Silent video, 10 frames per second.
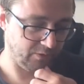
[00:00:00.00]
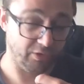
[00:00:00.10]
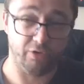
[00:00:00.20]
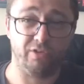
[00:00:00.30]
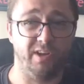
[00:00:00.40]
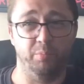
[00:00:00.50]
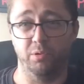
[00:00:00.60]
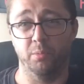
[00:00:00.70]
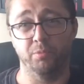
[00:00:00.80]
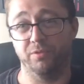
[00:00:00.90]
So I just kind of
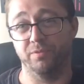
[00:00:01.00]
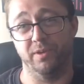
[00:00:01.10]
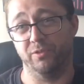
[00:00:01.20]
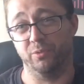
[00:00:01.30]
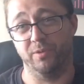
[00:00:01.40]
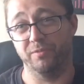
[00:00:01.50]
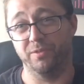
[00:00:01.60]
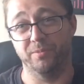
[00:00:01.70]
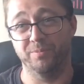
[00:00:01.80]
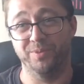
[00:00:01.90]
plumped. I just went
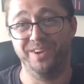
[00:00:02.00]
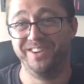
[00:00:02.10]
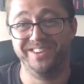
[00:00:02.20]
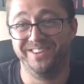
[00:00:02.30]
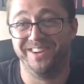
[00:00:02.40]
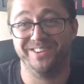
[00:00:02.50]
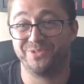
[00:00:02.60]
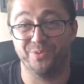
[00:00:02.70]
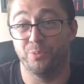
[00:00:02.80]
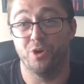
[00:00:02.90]
for
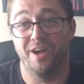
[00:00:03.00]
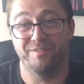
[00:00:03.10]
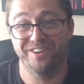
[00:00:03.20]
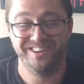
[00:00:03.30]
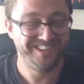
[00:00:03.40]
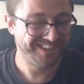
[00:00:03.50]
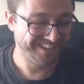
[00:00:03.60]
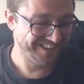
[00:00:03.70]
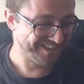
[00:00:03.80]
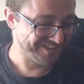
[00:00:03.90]
wherever.
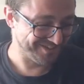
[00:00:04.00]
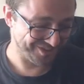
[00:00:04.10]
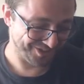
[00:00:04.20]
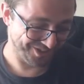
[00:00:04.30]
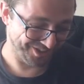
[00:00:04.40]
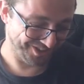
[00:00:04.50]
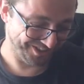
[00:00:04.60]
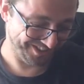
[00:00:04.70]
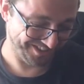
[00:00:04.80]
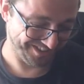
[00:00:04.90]
So
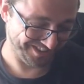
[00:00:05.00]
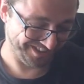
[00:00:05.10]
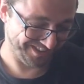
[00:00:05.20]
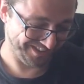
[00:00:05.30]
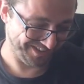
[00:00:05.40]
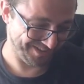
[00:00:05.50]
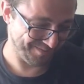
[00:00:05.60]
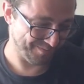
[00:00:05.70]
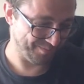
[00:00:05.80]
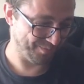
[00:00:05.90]

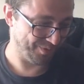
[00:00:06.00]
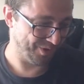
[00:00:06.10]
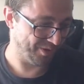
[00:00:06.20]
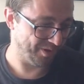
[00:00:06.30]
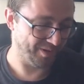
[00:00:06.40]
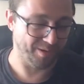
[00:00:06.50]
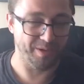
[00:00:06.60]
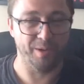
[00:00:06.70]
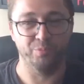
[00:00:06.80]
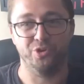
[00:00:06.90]

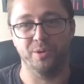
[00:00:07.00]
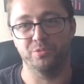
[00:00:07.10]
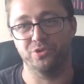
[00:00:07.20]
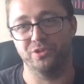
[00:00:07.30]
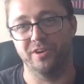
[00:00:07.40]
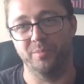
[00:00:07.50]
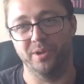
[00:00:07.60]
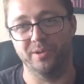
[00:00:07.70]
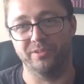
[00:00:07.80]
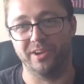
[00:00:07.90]
I'm sure I'll be
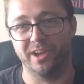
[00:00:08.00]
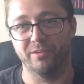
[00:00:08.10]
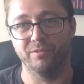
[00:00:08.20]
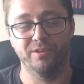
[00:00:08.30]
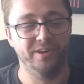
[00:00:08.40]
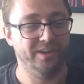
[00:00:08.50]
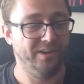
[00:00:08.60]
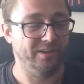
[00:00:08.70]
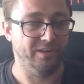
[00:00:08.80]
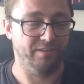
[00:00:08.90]
able to kind of,
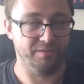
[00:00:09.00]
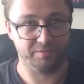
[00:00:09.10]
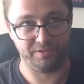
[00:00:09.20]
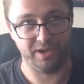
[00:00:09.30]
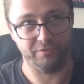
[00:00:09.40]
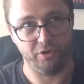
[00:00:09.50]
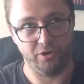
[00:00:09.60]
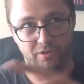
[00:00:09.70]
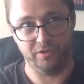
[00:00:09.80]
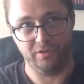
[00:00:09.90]
if I've kind of
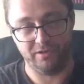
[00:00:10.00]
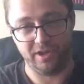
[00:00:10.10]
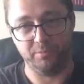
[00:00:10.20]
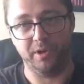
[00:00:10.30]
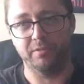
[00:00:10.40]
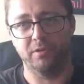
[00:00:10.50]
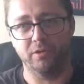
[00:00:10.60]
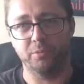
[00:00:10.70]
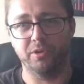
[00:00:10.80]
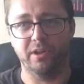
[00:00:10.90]
turned the gas
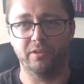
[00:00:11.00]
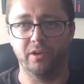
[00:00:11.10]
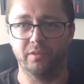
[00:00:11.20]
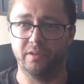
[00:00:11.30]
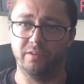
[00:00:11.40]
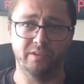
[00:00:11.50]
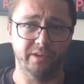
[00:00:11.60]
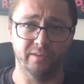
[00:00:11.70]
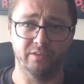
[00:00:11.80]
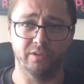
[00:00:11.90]
manifold upside down, then the
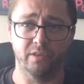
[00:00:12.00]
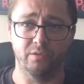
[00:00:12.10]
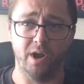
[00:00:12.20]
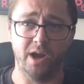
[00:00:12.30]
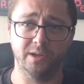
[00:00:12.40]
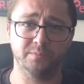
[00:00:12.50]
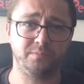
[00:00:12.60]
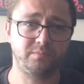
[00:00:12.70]
inlet's on the right.